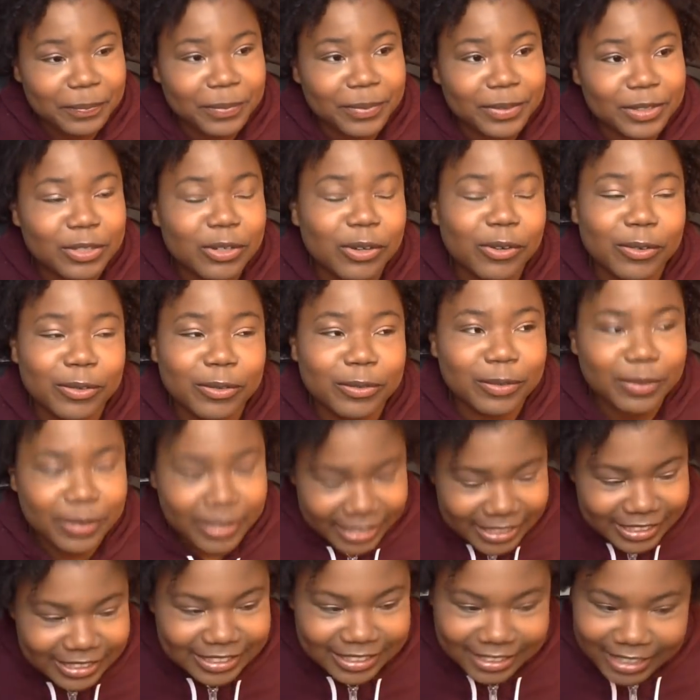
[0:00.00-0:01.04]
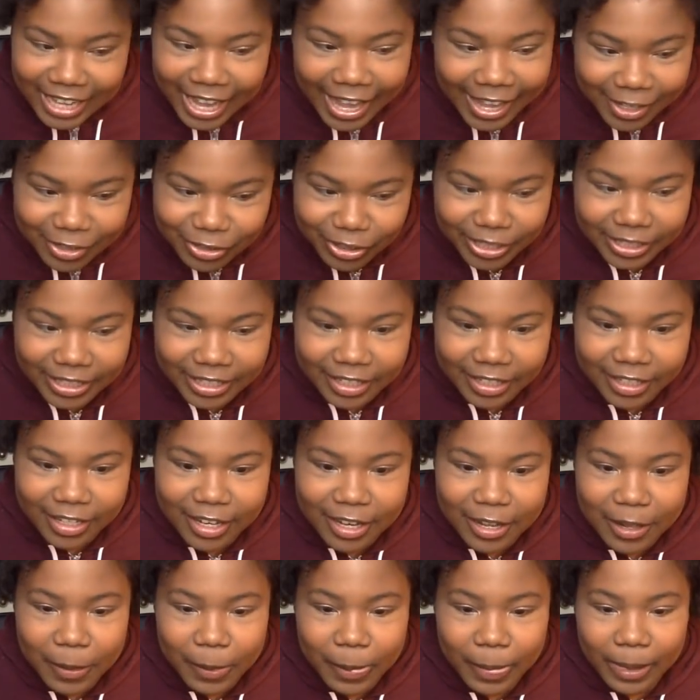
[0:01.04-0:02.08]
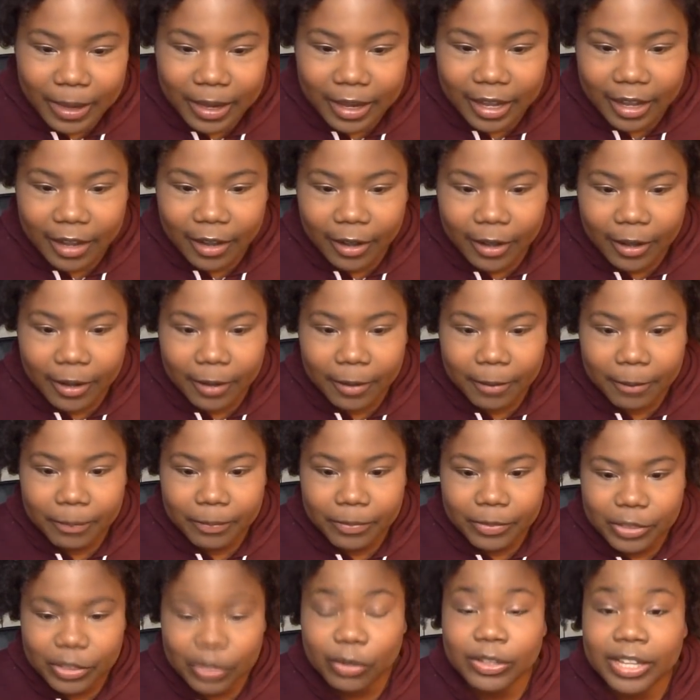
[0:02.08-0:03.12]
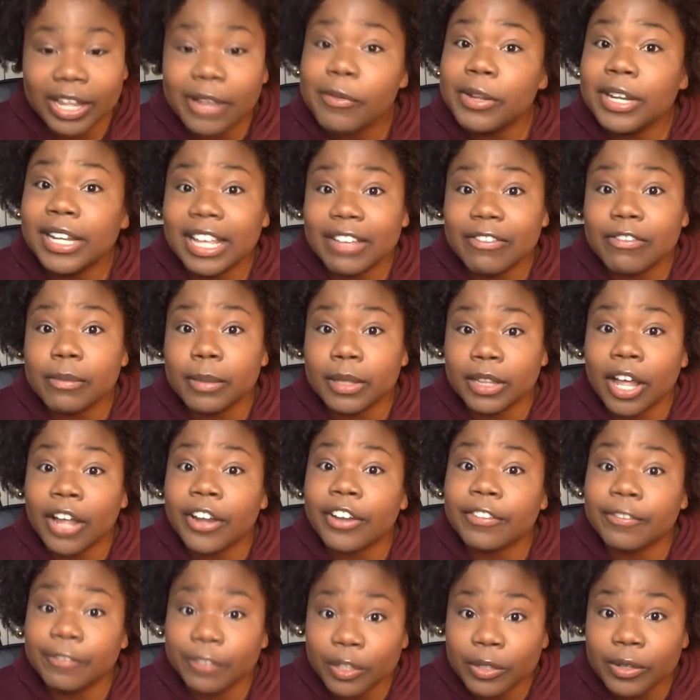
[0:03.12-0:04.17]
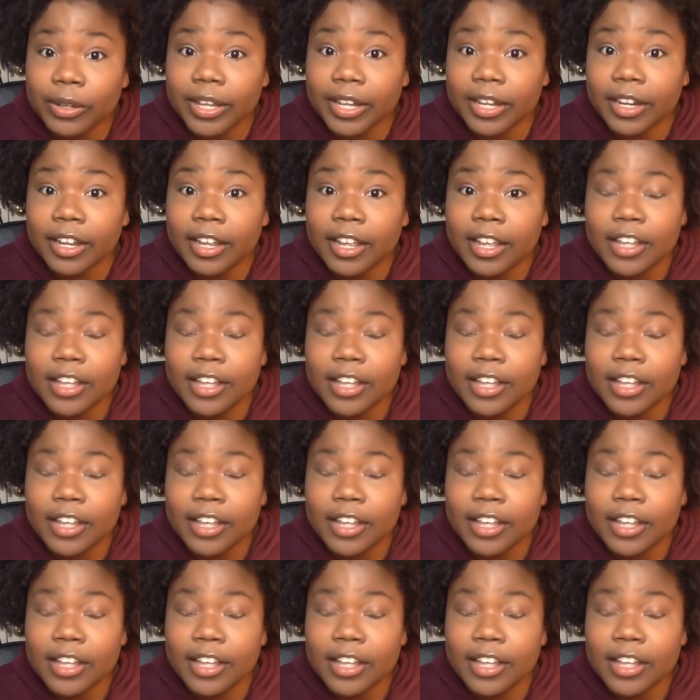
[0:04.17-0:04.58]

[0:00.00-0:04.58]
So he's dehydrated. So they want to give him a lot of fluid.